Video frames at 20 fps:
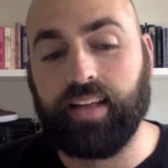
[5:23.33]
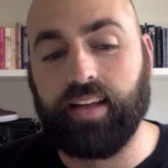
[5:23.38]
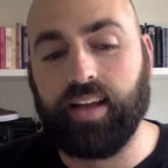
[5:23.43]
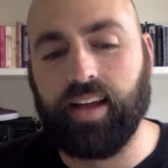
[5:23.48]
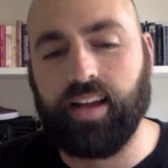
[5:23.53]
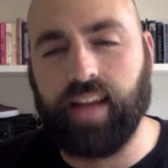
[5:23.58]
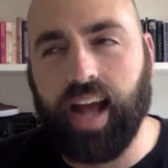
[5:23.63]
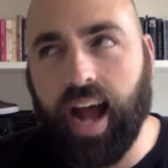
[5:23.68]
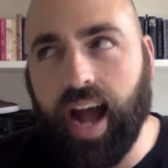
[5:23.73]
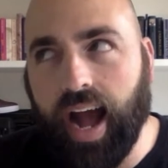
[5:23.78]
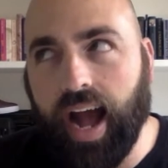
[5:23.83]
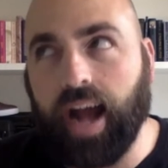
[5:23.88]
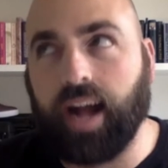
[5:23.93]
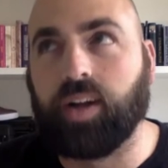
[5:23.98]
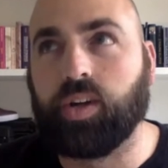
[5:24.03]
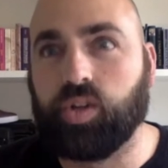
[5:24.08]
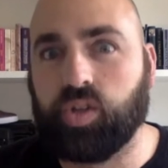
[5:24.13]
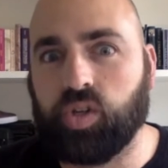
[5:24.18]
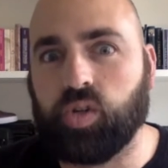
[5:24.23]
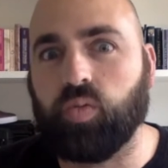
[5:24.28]
An
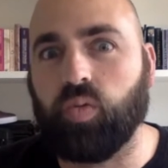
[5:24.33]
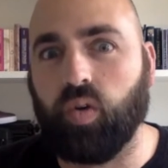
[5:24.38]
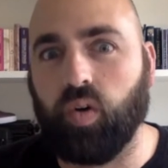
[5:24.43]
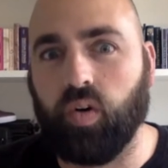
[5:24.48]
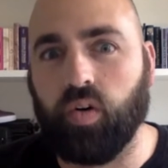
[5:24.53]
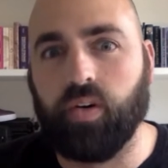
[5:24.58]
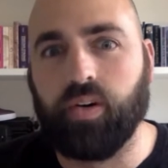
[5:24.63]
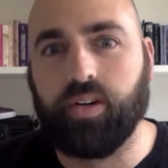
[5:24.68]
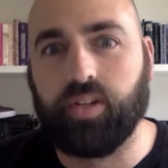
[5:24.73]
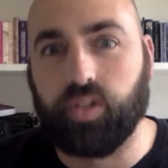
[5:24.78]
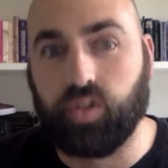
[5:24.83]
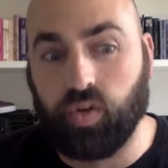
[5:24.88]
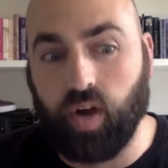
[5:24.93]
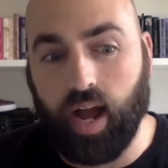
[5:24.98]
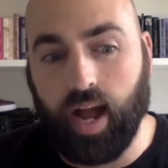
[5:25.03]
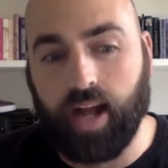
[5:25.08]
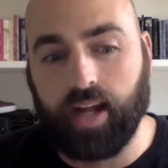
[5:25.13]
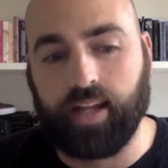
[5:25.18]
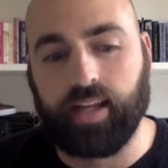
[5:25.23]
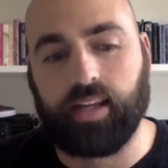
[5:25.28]
actual
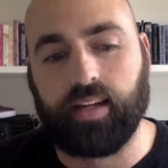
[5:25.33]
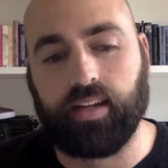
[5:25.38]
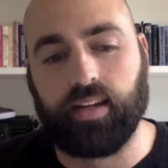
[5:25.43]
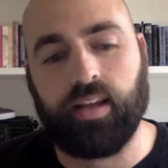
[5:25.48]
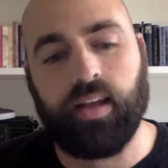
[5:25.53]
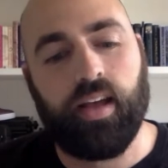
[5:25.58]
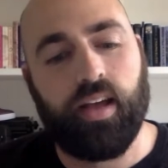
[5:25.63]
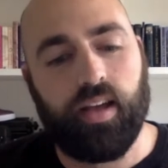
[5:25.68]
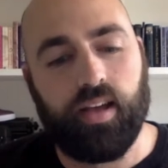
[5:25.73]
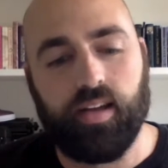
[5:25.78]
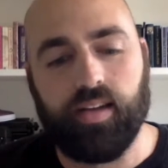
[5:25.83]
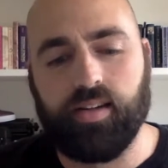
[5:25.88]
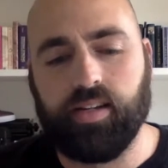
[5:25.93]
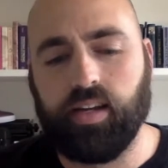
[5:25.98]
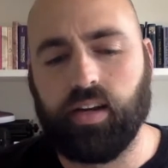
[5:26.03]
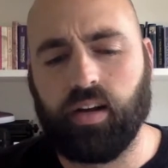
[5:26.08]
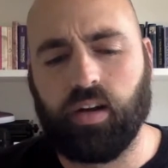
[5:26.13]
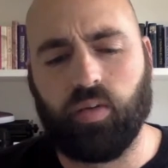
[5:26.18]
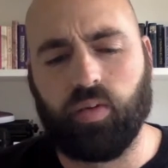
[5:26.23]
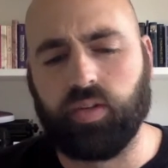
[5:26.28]
dragon.
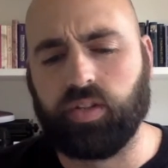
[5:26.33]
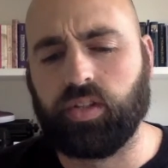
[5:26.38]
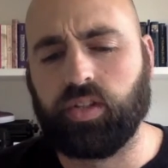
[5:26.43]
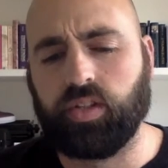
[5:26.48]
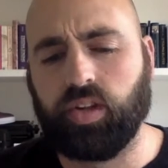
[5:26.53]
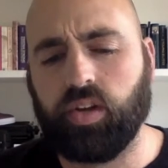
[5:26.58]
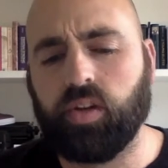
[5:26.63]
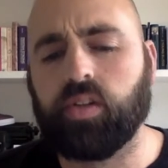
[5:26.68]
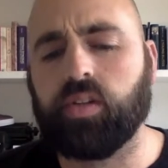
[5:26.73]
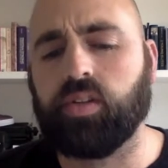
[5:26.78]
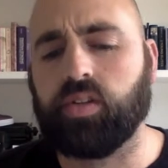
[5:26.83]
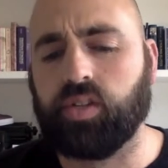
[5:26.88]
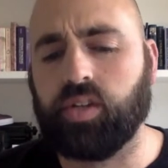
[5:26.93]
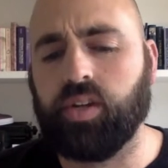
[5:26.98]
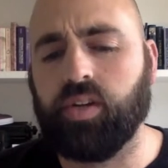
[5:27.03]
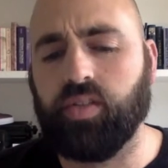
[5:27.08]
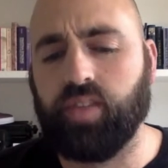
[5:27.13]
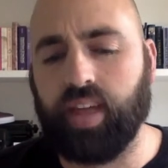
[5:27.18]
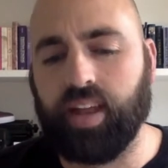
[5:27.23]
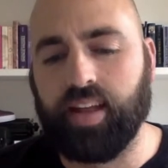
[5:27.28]
Indira was certain,
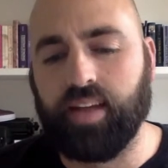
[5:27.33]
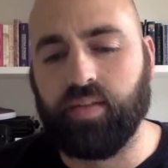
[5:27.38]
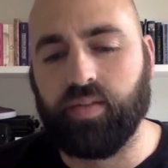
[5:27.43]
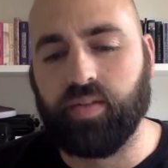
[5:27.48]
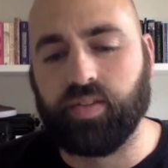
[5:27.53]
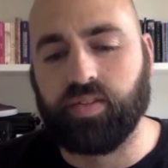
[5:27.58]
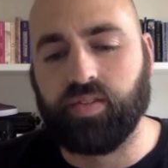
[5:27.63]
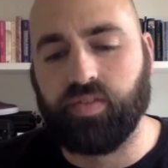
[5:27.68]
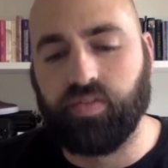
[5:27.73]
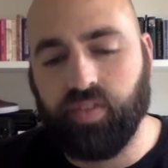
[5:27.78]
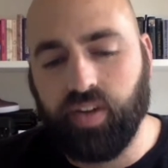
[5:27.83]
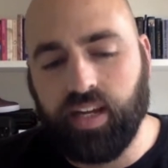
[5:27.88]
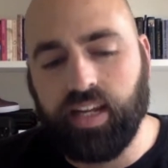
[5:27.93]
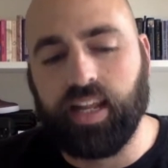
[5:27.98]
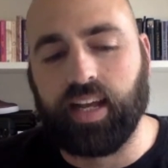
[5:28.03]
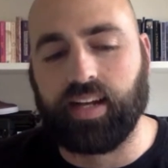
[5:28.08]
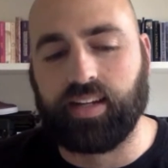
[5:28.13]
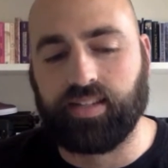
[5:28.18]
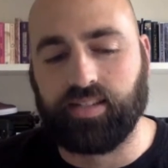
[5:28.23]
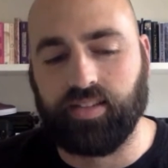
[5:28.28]
too, that it was
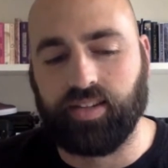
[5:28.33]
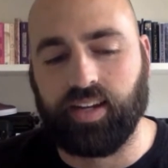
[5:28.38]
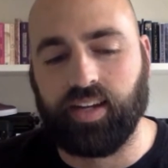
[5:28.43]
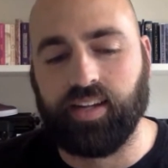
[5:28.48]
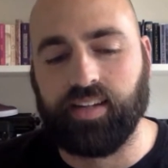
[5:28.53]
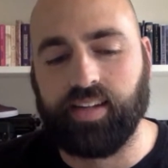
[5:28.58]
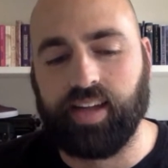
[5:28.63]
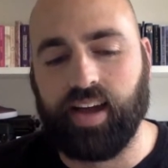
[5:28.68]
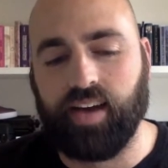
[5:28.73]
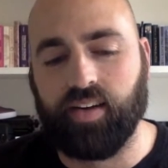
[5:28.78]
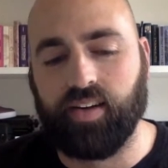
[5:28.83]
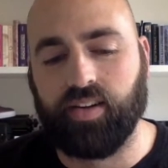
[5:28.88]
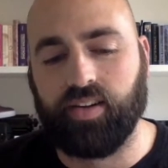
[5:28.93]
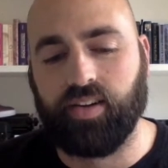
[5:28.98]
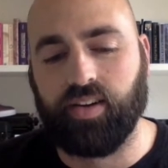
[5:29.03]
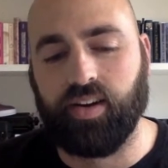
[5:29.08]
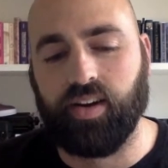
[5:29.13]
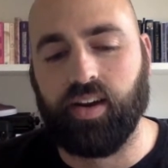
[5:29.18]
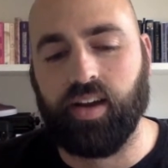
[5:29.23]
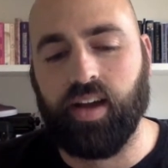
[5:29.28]
Phoenix looking down at
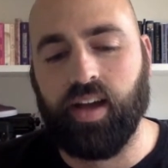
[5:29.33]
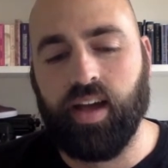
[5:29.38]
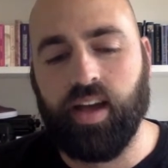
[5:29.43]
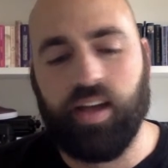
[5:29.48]
her.